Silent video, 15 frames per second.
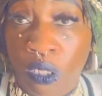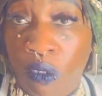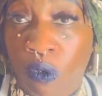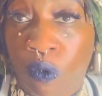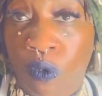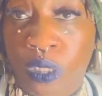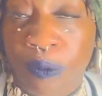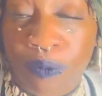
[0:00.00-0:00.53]

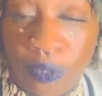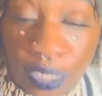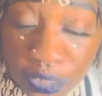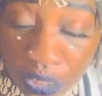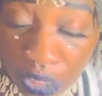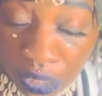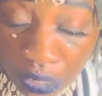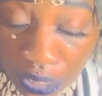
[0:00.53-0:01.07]
Or some of you
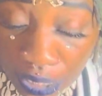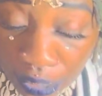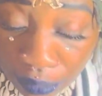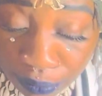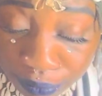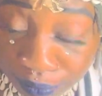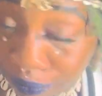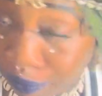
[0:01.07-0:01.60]
guys could
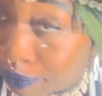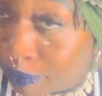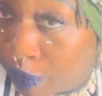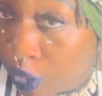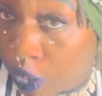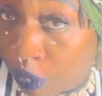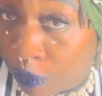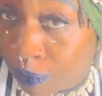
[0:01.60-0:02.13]
like,
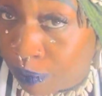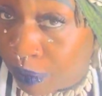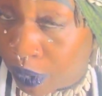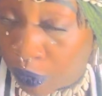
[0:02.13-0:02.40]
you know, be